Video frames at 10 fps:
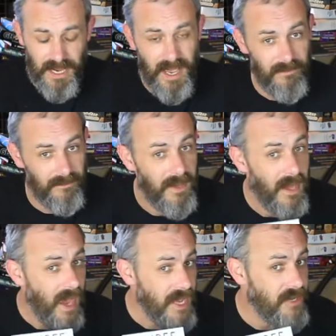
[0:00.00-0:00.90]
to have
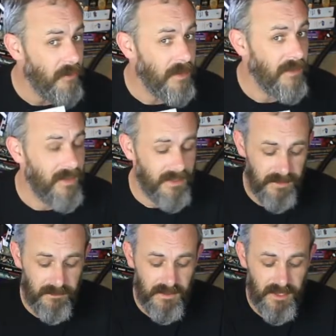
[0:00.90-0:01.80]
a copy of. This
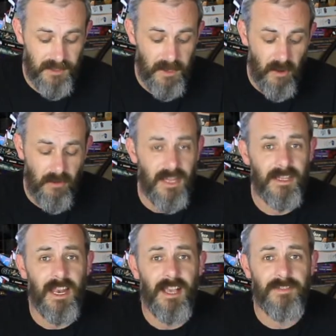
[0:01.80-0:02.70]
has been sent to me only in
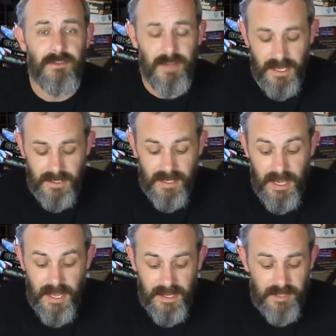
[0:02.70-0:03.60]
the last few days.
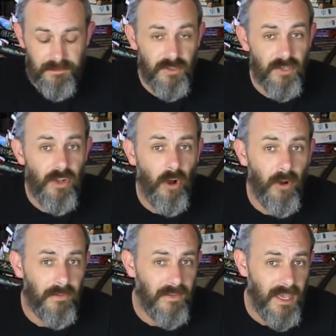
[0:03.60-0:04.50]
This was just hot
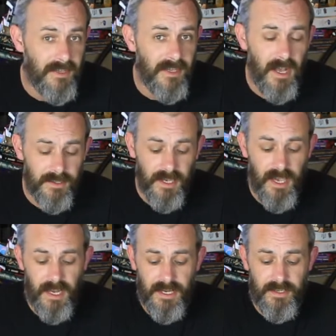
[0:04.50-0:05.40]
off of Kickstarter,
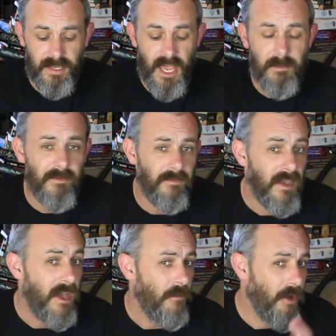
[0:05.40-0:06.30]
and it's a game of
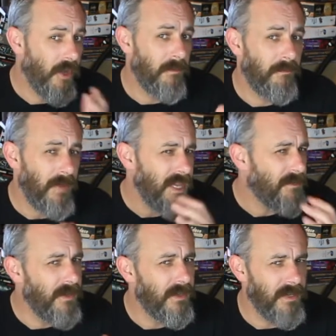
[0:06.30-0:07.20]
worker
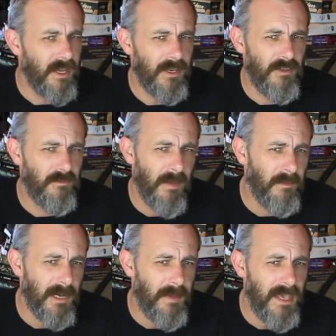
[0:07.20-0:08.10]
placement and new
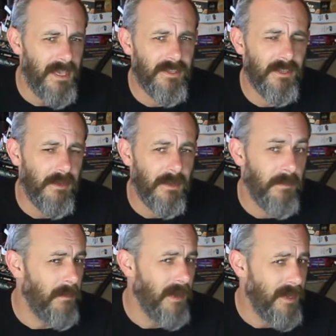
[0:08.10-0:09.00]
bumblebees doing
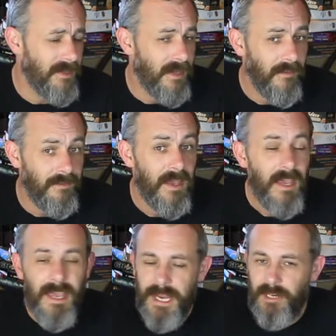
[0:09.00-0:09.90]
bumblebee stuff.
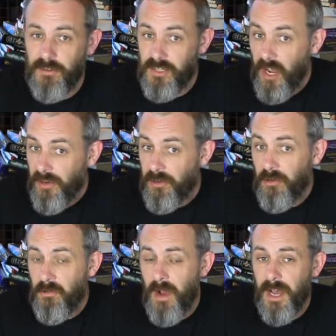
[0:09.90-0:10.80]
It looks kind of
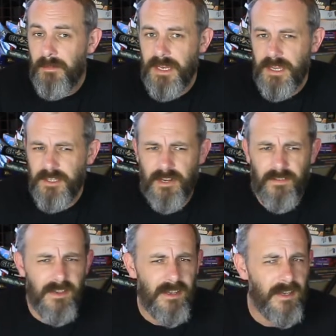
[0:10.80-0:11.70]
cool. It has kind
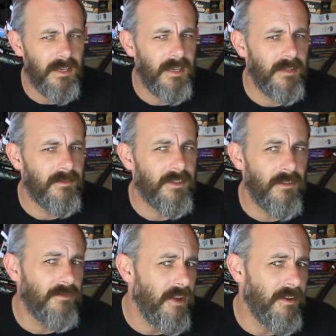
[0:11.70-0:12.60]
of a
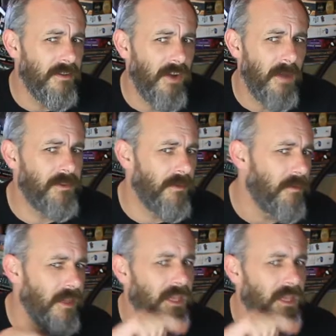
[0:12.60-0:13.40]
Snowdenia vibe to it, where the